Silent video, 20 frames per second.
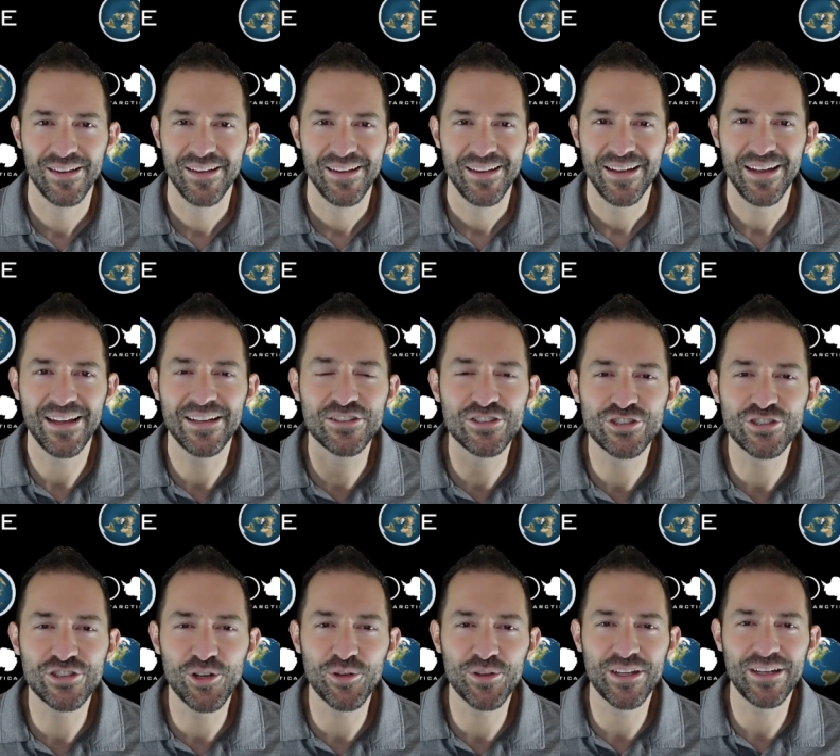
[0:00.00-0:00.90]
And
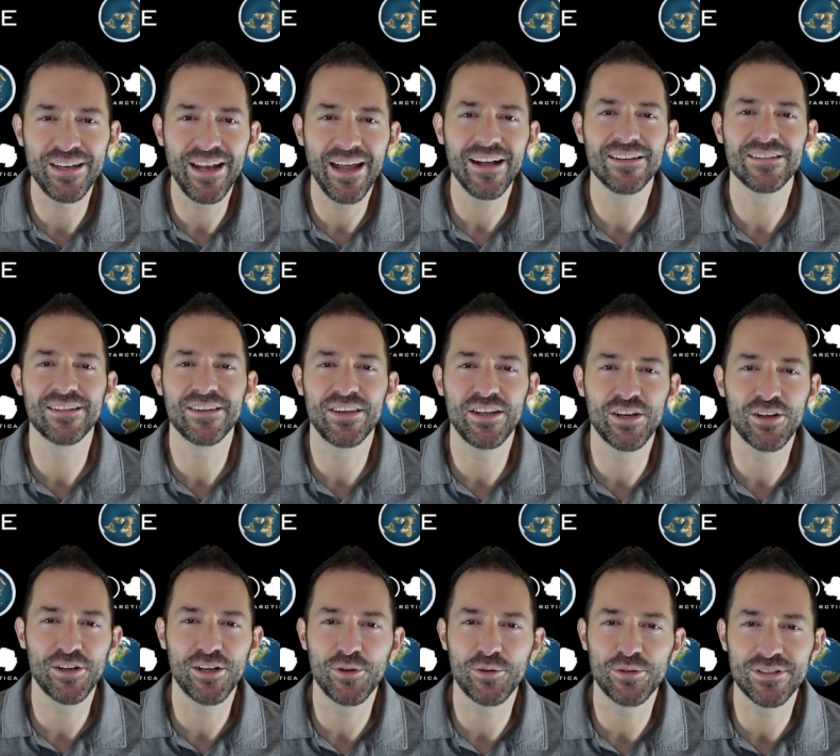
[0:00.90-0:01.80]
so the next
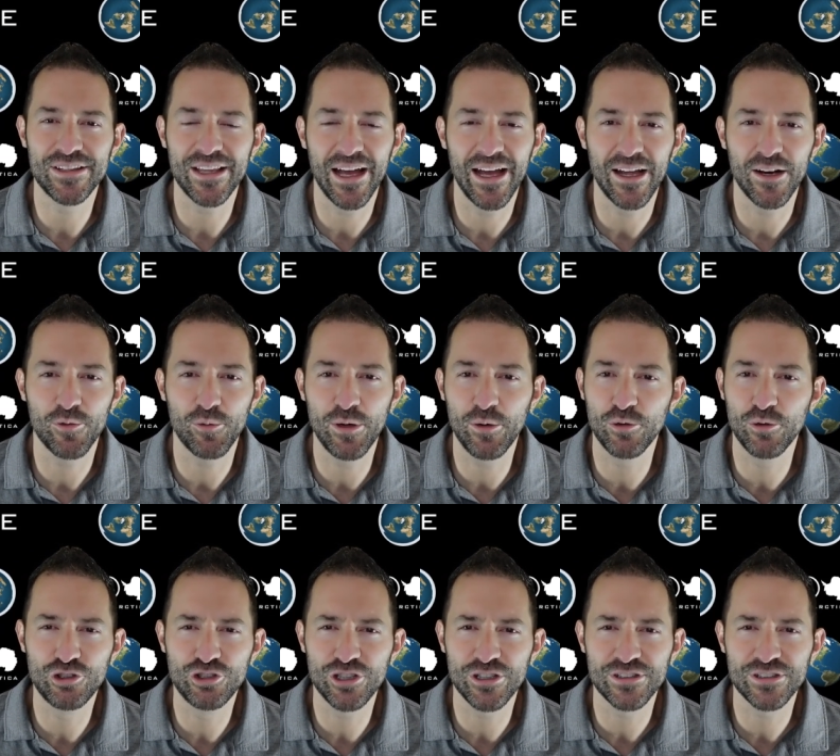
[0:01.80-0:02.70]
theory was that we would
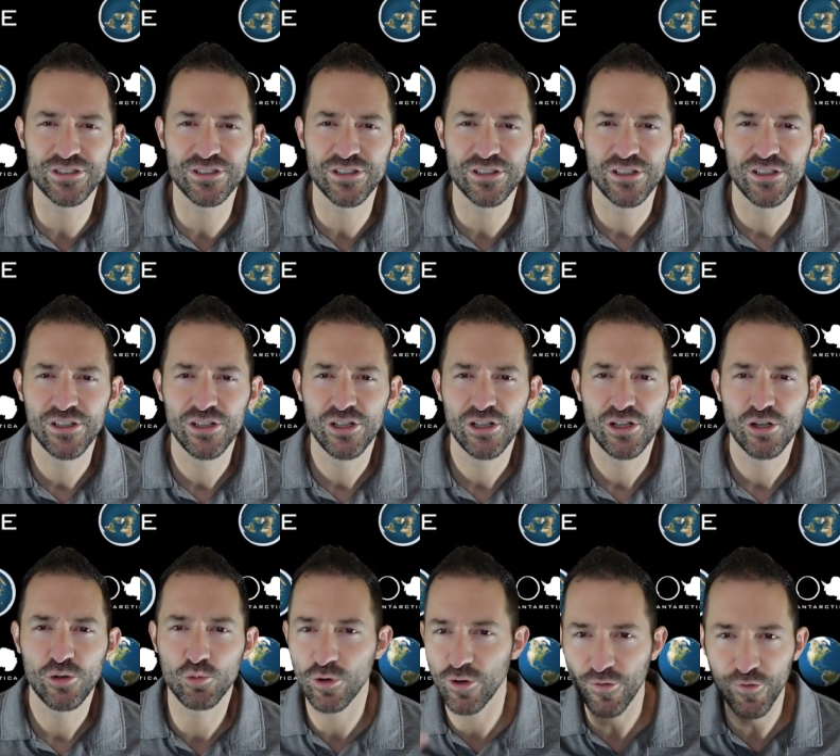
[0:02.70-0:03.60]
just
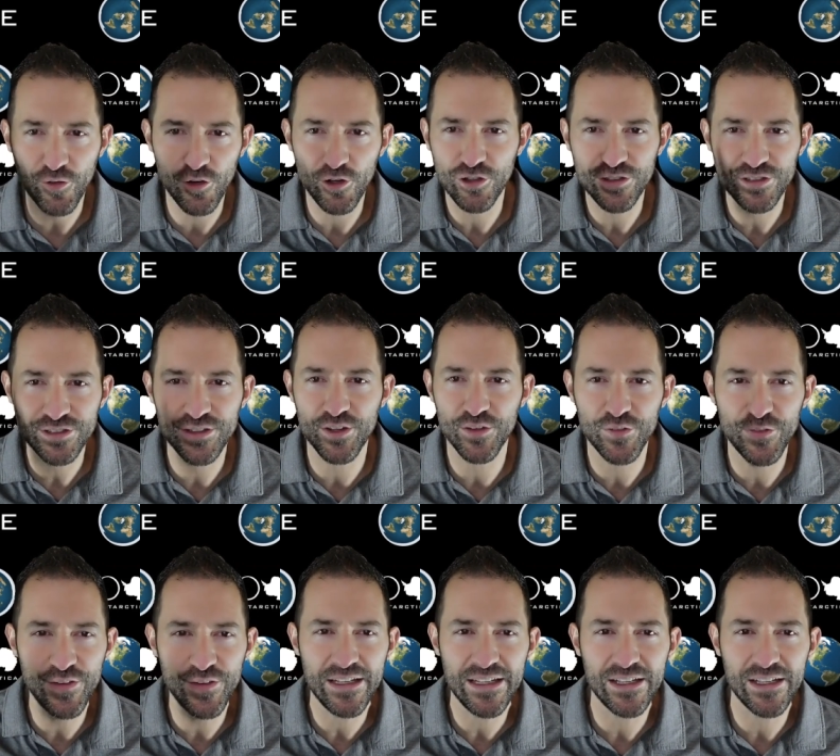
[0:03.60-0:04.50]
reverse the
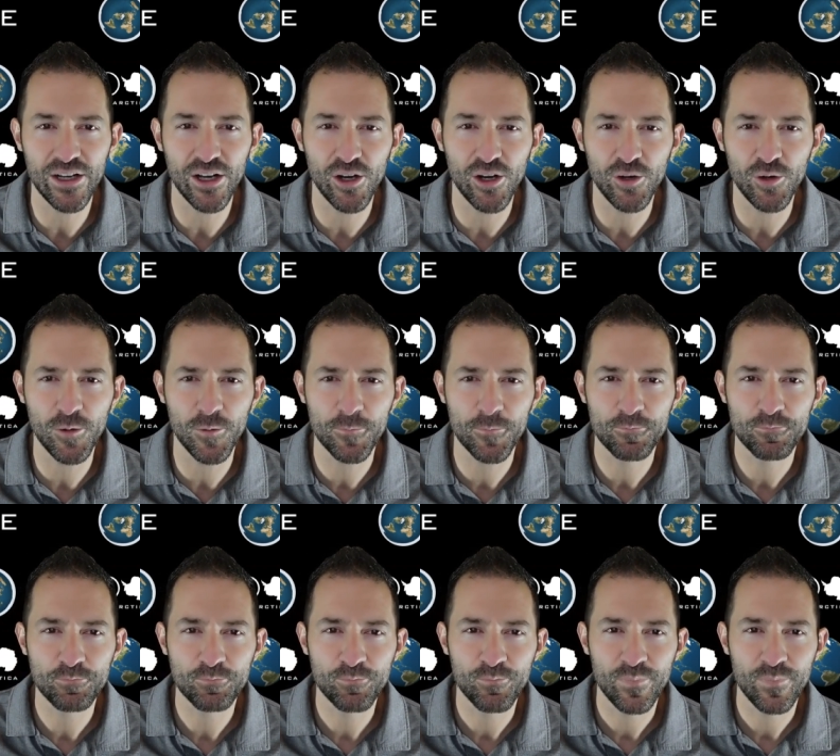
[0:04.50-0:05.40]
video
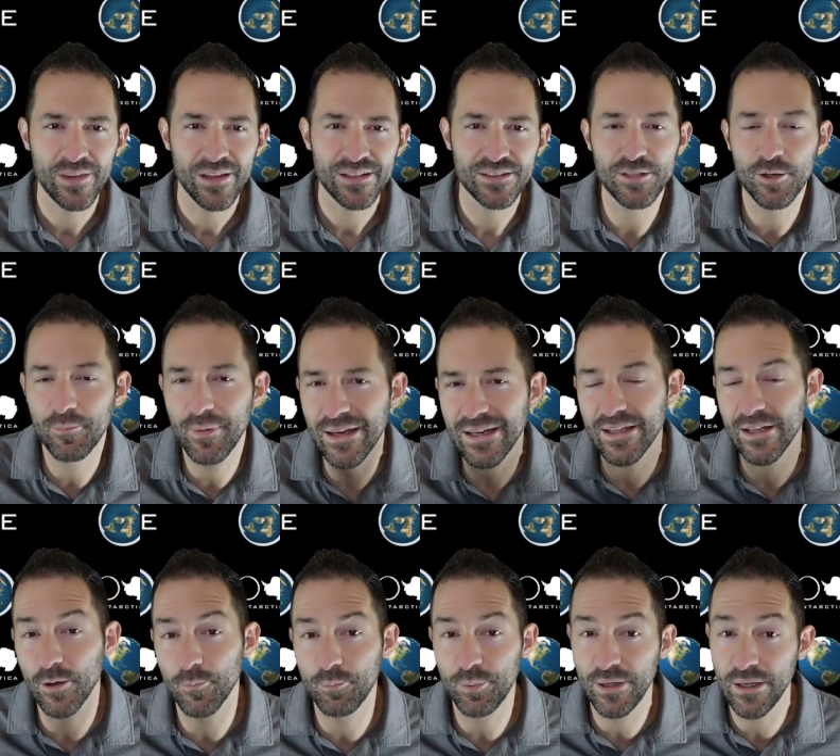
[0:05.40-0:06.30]
to make it
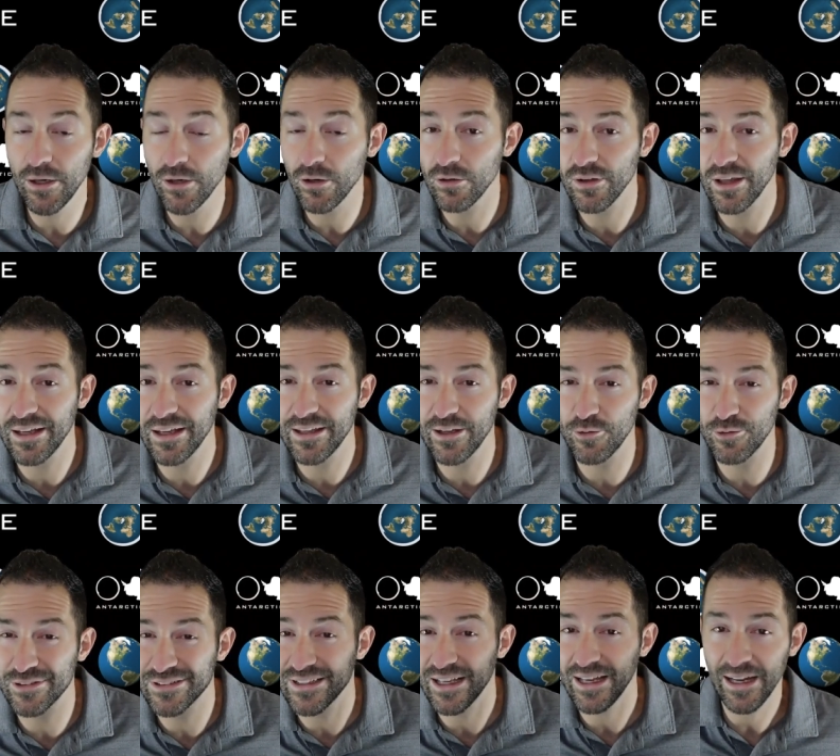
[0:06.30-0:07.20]
appear like it
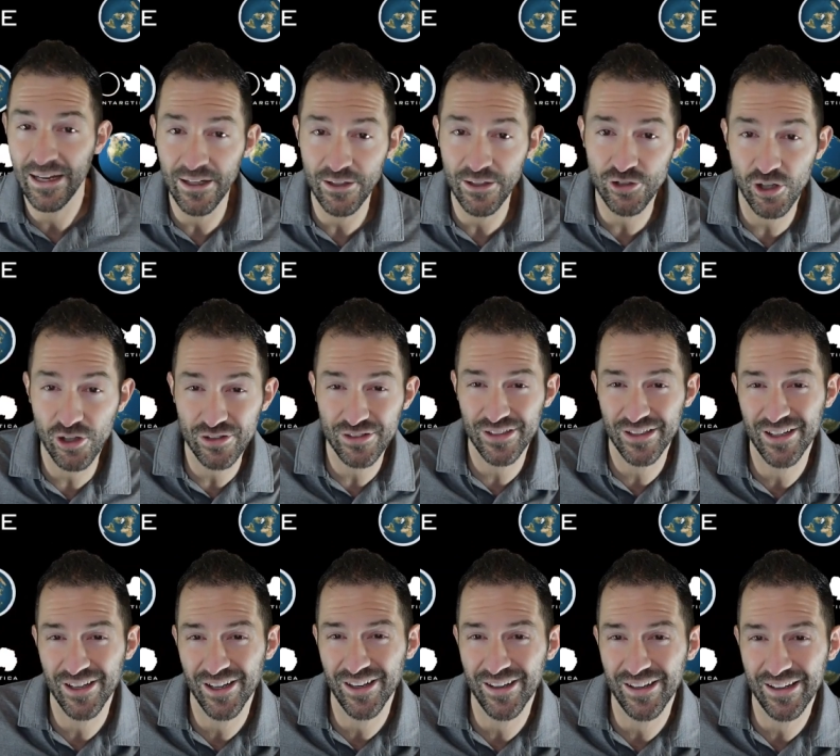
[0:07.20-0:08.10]
was
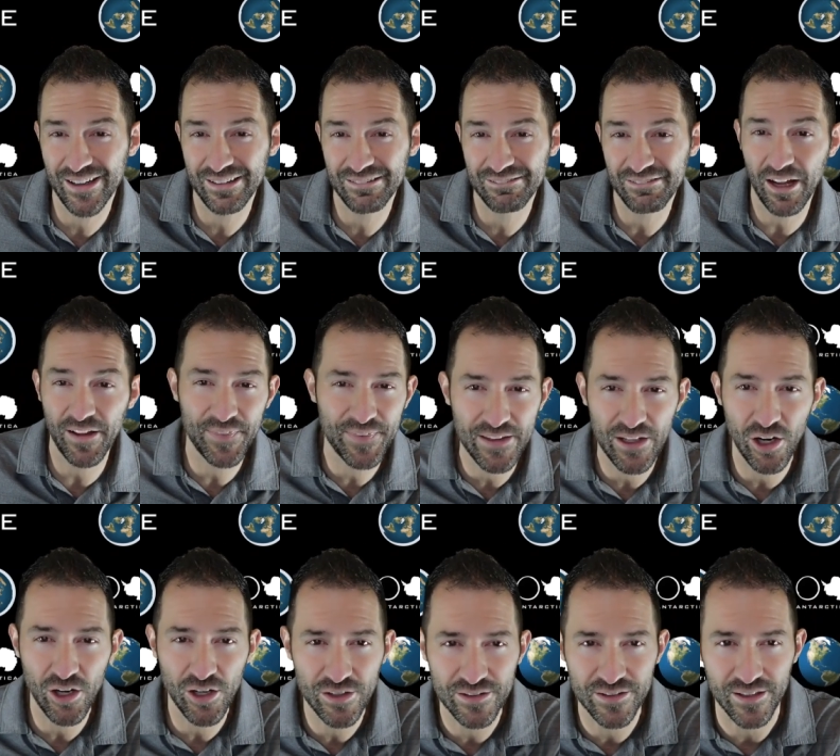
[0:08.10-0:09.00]
Antarctica and not the
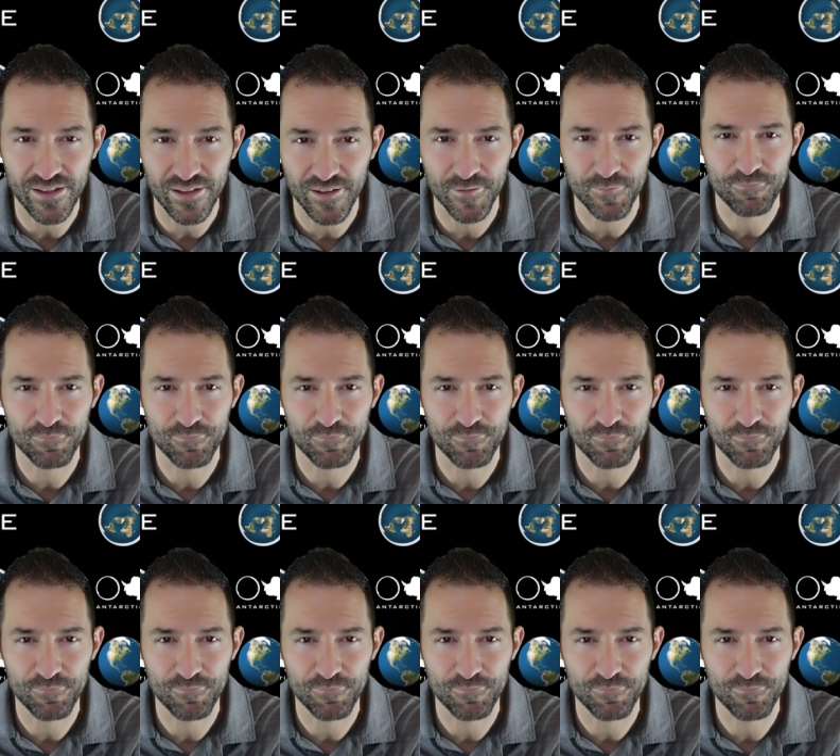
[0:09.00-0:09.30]
Arctic.